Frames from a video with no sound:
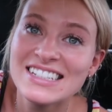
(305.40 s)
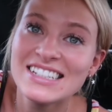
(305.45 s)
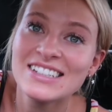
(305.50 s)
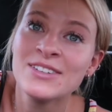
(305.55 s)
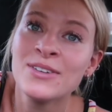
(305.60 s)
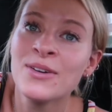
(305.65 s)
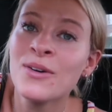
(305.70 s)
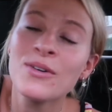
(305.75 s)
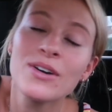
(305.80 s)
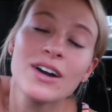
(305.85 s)
did
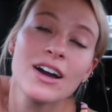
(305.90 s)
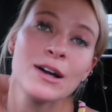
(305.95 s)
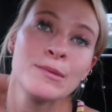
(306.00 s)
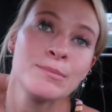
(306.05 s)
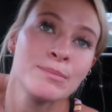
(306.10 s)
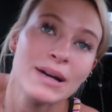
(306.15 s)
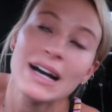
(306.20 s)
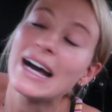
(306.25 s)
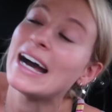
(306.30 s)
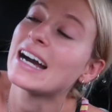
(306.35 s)
not
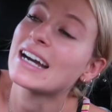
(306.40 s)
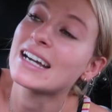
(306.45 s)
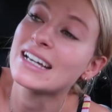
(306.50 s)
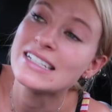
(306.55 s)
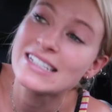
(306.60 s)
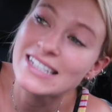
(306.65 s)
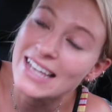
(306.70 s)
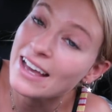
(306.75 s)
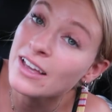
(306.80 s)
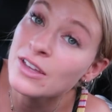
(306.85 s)
come back
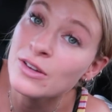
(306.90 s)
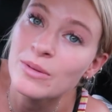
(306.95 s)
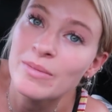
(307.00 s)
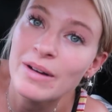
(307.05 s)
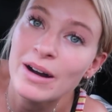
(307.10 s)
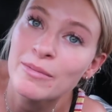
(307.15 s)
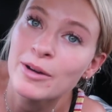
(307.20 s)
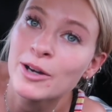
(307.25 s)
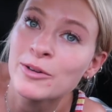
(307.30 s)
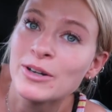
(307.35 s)
and tell you
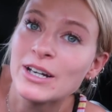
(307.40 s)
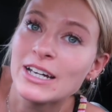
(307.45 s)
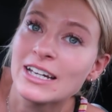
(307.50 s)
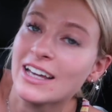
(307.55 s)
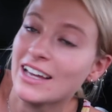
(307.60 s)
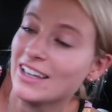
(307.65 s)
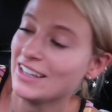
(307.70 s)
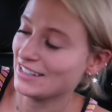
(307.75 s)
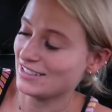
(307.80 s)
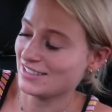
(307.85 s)
about my
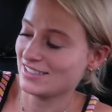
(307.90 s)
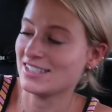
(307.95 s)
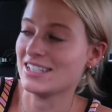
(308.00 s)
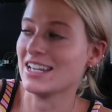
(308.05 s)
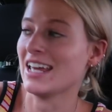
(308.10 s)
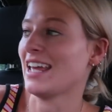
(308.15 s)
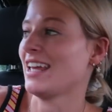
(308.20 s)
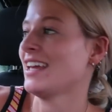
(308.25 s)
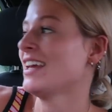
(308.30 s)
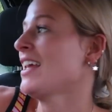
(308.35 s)
workout
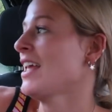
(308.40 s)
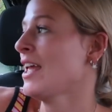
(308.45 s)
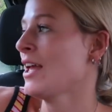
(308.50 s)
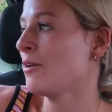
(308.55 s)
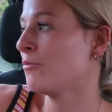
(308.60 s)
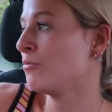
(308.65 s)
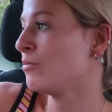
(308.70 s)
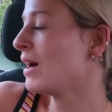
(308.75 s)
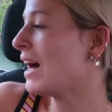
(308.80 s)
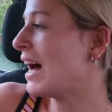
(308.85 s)
yesterday.
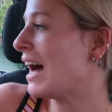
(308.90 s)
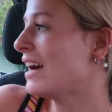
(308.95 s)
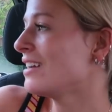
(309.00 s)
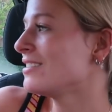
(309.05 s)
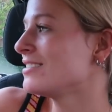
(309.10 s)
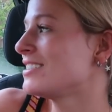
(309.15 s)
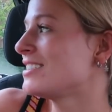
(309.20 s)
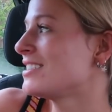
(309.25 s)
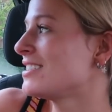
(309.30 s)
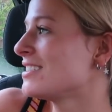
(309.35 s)

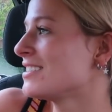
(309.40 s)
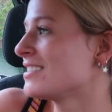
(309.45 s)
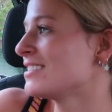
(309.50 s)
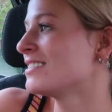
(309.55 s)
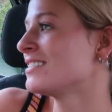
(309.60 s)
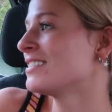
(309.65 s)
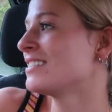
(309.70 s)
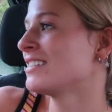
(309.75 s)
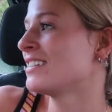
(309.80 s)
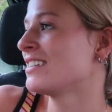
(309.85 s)
But
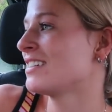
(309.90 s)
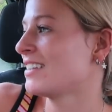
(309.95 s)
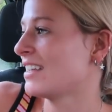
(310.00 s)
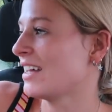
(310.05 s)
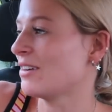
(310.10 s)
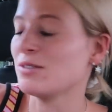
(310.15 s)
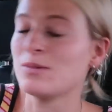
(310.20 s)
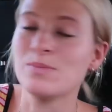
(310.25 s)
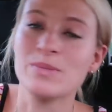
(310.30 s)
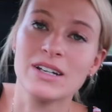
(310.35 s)

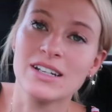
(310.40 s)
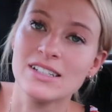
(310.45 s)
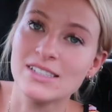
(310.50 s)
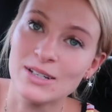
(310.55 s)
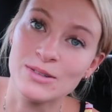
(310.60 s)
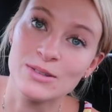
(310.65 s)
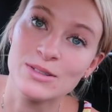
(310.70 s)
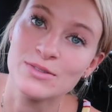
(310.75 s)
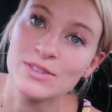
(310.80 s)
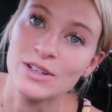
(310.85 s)
that was because
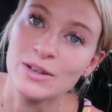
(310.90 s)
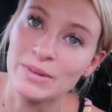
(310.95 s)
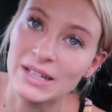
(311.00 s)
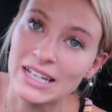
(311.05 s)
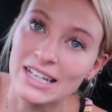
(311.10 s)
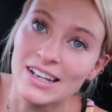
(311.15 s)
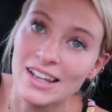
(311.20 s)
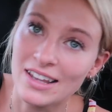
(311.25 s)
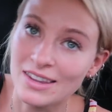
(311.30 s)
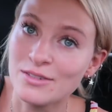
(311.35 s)
I was
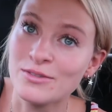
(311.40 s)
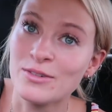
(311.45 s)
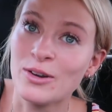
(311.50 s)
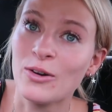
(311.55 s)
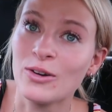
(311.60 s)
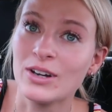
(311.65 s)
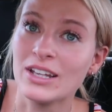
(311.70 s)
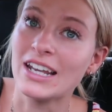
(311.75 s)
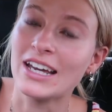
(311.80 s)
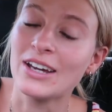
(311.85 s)
filming another
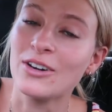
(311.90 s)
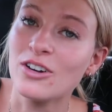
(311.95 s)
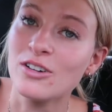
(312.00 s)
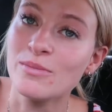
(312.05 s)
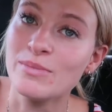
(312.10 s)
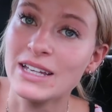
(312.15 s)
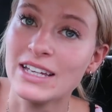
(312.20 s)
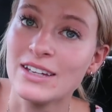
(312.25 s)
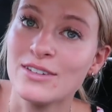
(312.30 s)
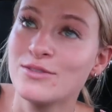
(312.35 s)
vlog and I
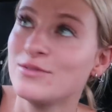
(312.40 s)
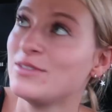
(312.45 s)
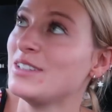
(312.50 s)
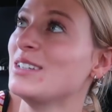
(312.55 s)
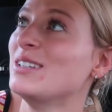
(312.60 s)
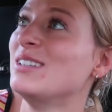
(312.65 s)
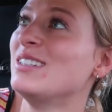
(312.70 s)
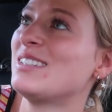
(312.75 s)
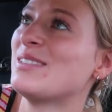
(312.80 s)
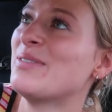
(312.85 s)
got a bit
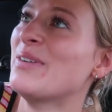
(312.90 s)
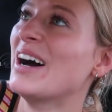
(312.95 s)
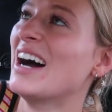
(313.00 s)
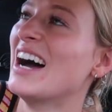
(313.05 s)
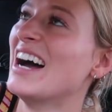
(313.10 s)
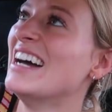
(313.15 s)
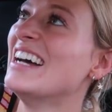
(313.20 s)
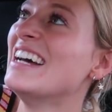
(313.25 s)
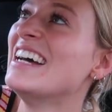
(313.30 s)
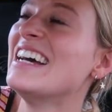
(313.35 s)
confused.
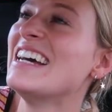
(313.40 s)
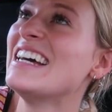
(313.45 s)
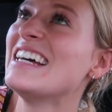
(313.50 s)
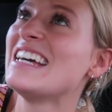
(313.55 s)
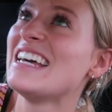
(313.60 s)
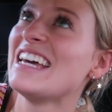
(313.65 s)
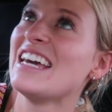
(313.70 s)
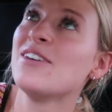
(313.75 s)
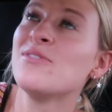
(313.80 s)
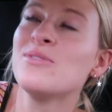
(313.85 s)

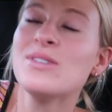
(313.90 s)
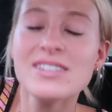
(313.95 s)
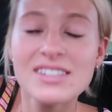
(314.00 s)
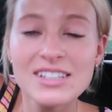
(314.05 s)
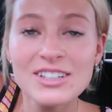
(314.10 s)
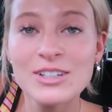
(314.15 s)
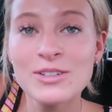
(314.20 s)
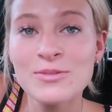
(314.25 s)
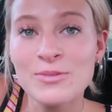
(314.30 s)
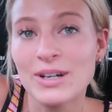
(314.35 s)
It was
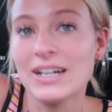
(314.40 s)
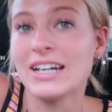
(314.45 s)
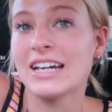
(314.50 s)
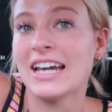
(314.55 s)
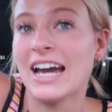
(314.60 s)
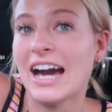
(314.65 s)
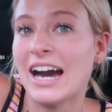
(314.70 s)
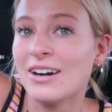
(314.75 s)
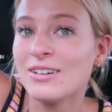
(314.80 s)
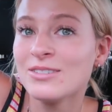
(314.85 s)
a good
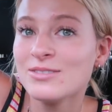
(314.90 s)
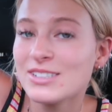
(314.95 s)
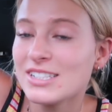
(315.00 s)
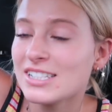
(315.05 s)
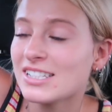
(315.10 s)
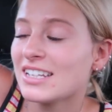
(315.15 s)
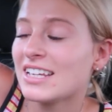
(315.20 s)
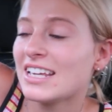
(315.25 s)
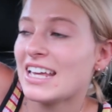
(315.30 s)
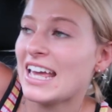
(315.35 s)

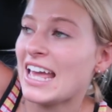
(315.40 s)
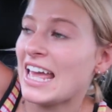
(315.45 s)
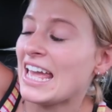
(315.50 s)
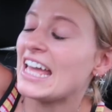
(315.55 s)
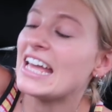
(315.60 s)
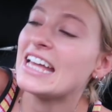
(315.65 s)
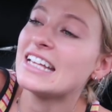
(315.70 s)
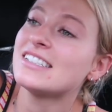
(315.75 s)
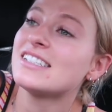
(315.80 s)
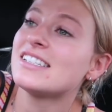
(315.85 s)
workout.
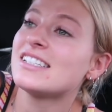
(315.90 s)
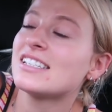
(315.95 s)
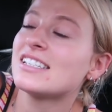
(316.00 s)
It